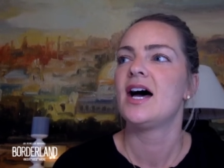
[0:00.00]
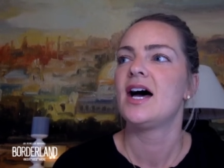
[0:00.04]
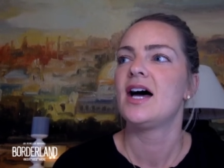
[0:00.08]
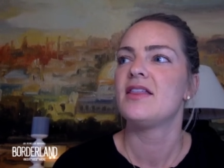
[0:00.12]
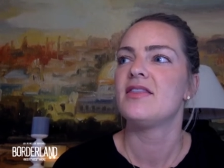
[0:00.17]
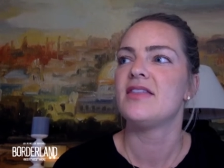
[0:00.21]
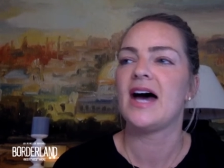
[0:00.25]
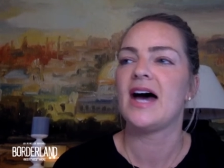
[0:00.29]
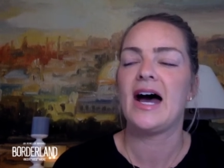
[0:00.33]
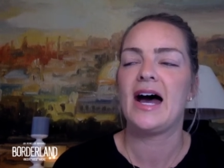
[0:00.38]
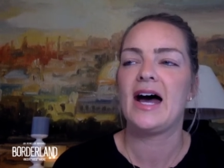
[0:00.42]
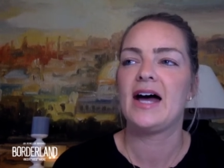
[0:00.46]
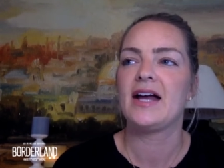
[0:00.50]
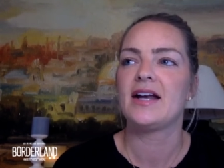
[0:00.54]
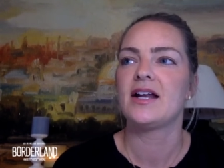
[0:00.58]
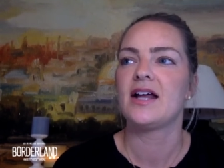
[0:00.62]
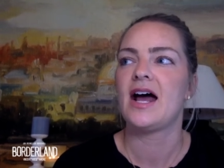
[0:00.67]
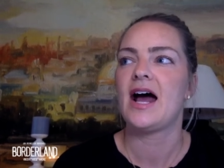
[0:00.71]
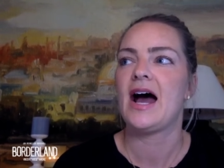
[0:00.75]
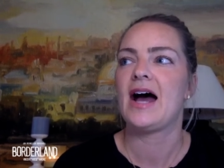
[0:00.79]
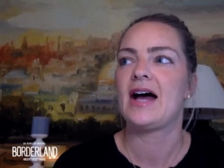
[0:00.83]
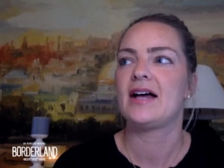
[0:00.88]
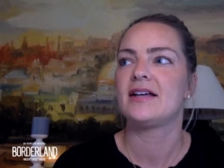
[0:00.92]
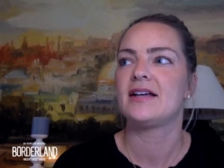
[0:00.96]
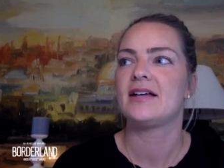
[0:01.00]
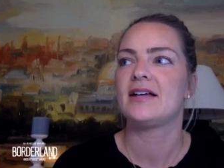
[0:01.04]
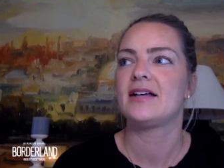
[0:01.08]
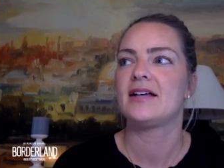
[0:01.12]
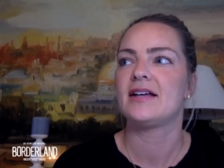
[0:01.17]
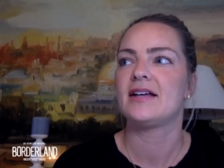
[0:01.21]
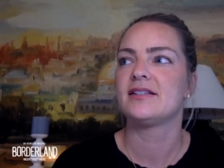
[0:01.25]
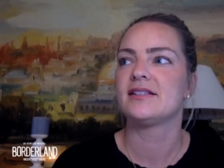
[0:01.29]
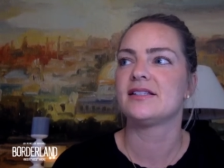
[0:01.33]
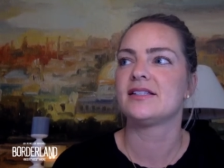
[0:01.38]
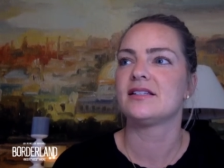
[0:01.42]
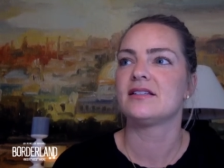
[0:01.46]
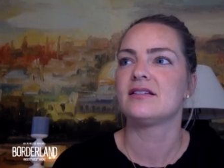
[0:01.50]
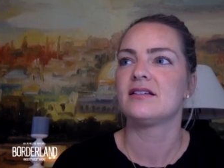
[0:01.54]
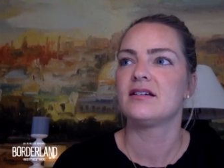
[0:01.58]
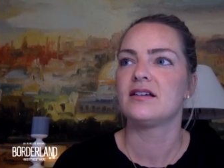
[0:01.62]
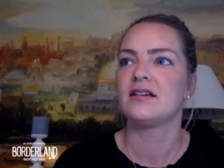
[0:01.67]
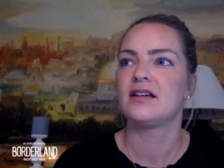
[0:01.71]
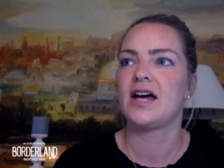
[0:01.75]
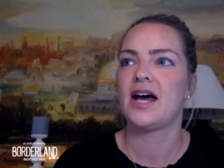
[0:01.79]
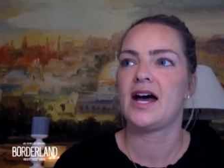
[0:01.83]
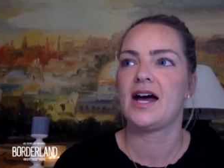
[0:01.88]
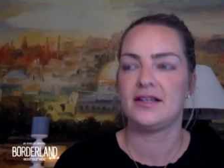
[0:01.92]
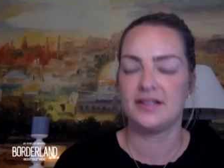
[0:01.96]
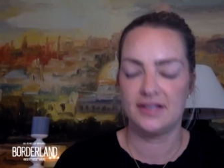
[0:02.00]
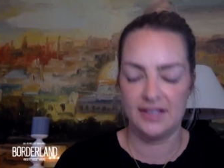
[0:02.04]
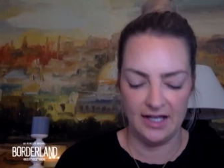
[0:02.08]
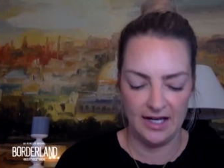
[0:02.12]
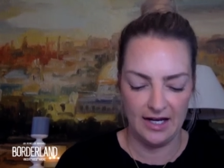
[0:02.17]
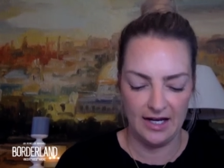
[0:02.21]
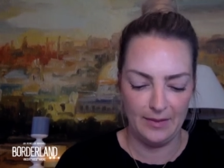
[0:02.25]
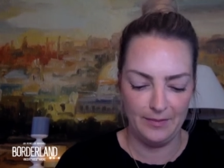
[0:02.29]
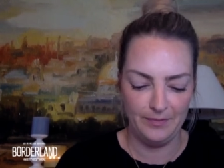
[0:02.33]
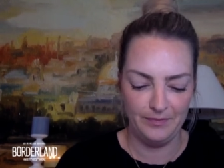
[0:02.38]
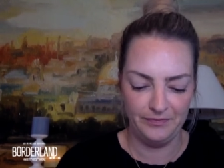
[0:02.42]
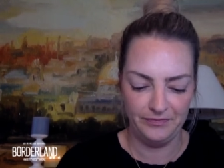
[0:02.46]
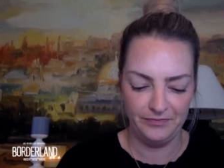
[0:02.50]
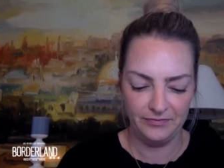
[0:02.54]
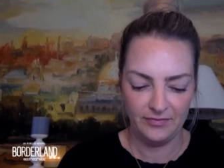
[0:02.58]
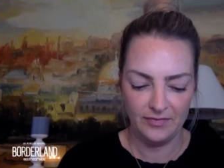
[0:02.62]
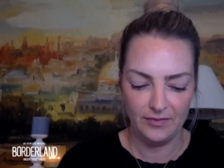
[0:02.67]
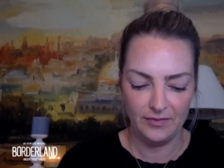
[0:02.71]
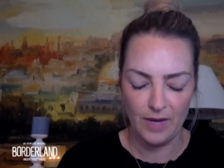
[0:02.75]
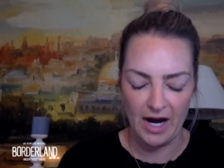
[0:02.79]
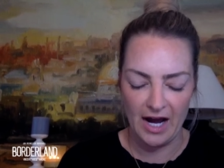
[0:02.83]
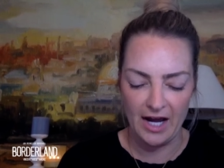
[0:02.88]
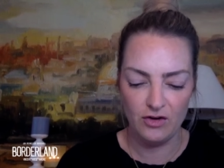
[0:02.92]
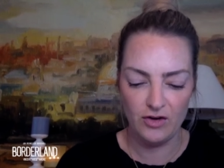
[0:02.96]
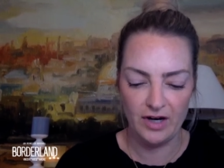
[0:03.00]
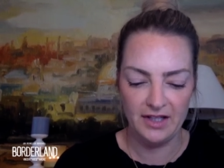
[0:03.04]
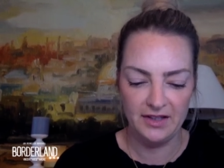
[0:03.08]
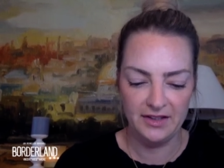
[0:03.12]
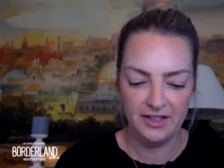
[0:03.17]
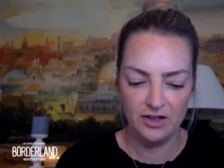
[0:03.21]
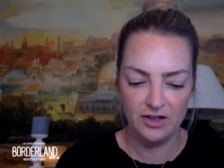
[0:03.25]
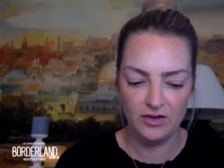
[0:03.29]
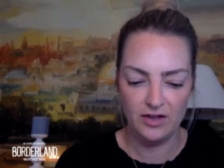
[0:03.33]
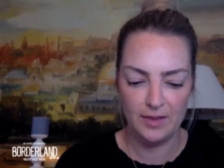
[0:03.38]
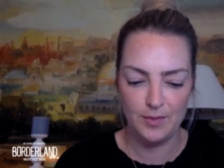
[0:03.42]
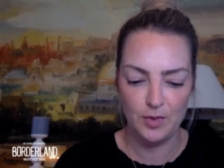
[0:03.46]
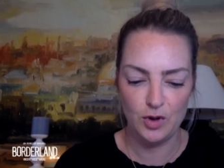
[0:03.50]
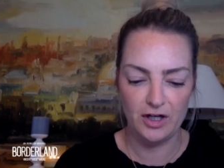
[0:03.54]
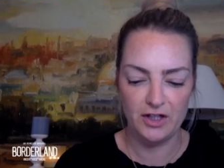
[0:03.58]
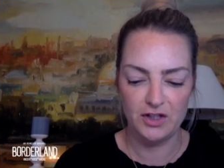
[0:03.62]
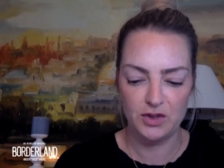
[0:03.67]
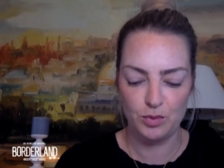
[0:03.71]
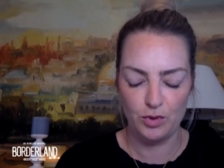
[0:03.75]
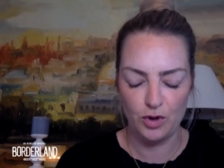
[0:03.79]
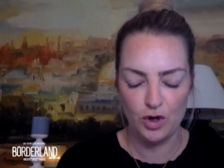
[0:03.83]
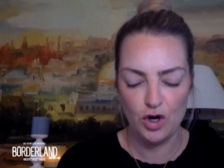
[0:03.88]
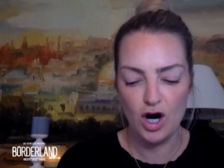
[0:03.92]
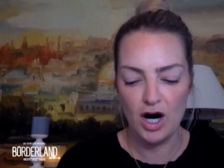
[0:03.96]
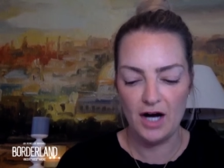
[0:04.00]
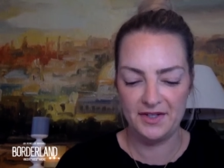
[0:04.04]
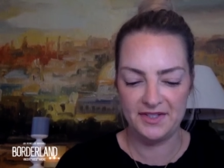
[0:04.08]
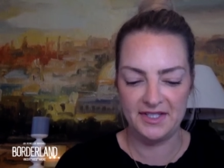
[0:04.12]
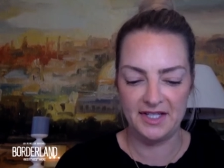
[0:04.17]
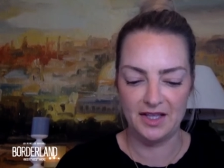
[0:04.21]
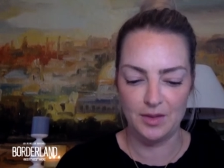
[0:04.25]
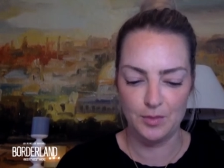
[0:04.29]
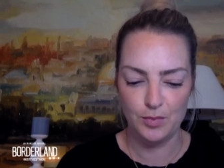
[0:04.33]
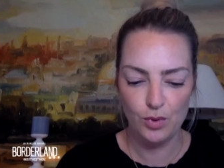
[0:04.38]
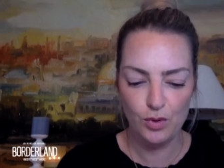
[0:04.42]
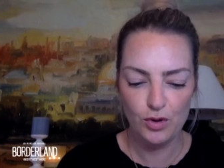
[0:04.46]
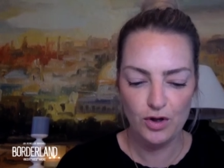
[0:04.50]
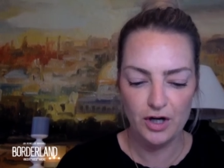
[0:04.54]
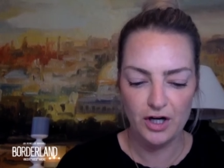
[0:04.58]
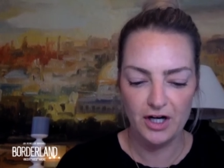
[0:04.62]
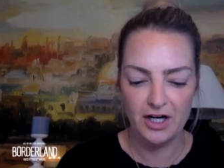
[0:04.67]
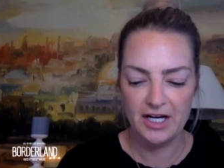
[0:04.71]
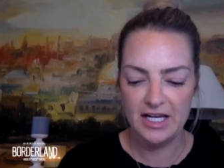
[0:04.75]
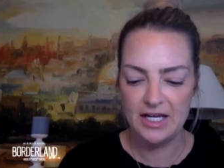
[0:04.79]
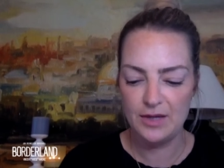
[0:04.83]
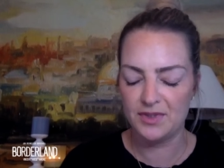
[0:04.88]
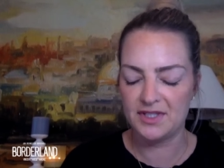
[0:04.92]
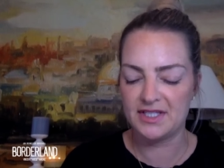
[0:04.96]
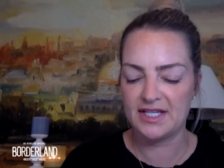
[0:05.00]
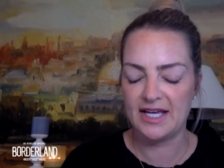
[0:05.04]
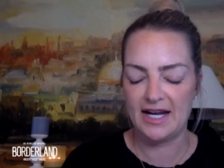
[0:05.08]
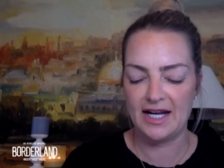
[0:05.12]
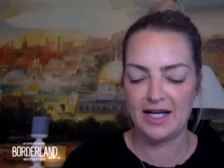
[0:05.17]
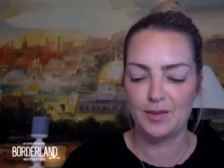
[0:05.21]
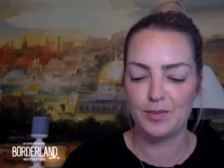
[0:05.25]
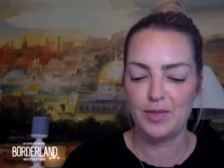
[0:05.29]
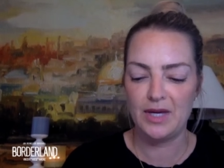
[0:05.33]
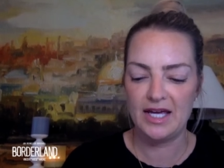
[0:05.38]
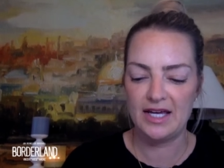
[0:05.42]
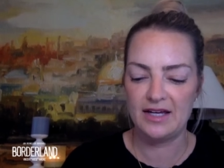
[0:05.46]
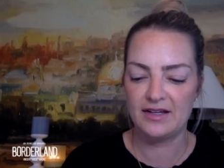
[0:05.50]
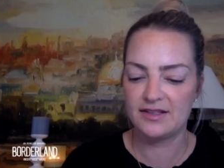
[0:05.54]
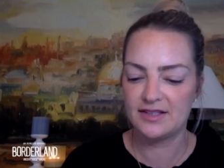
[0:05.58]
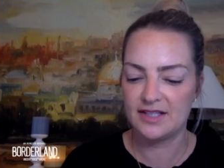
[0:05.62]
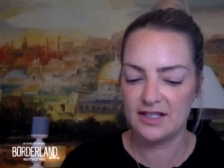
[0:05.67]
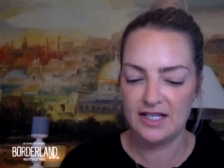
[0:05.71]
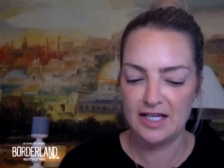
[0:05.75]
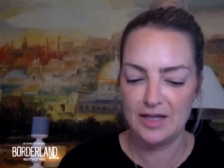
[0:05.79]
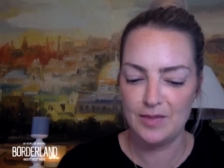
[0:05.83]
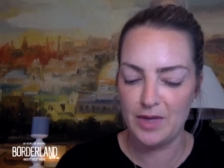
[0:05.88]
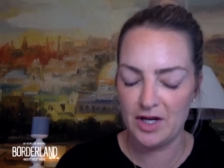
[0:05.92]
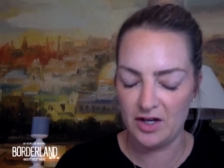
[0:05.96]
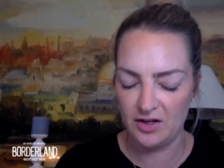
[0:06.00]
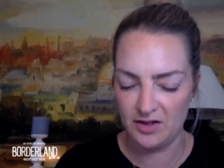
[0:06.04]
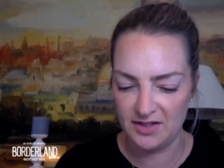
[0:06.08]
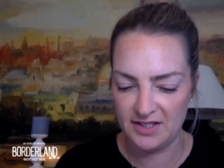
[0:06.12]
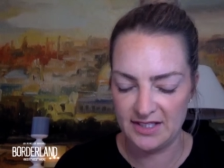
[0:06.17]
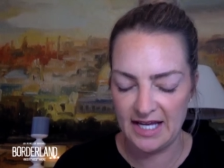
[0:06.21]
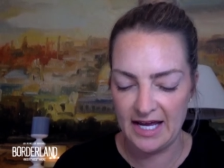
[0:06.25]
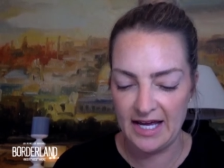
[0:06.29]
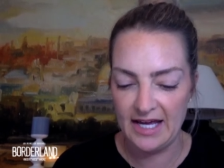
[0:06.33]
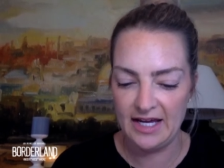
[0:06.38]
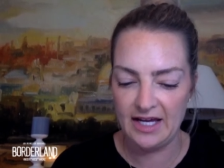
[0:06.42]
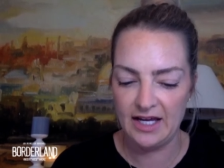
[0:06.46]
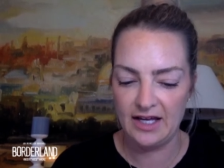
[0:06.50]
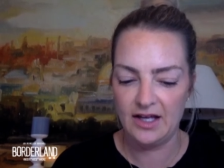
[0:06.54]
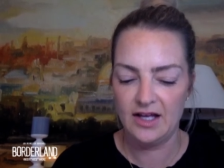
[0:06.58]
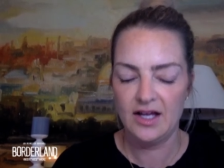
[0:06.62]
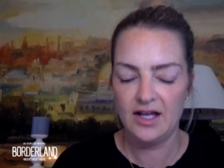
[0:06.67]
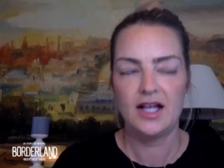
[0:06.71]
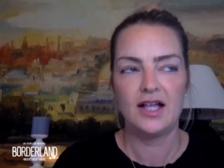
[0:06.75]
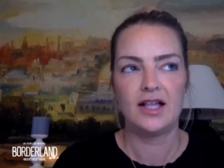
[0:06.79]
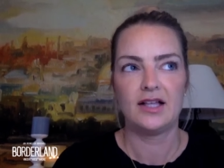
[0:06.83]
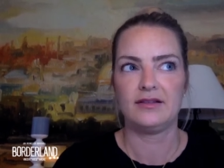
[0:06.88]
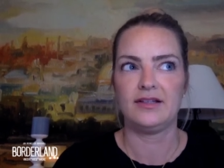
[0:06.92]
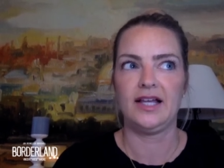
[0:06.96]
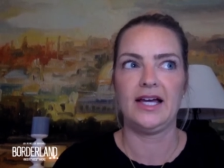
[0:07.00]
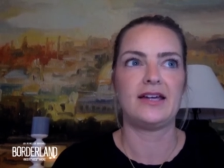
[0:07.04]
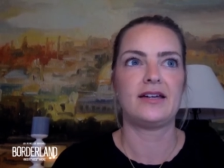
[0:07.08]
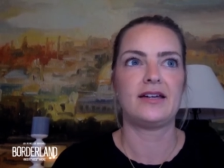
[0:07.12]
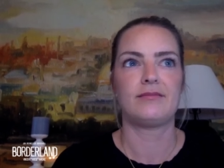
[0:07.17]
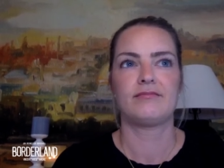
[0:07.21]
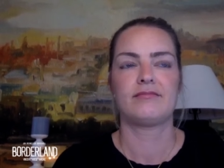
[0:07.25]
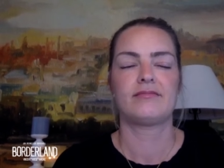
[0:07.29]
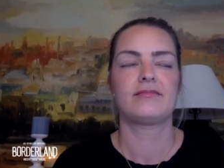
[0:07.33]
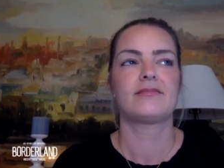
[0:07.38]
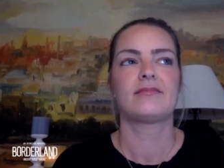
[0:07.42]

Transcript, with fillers: that as as, as um, migrant illegal immigrants were crossing the border, he was getting pings and emails saying, like,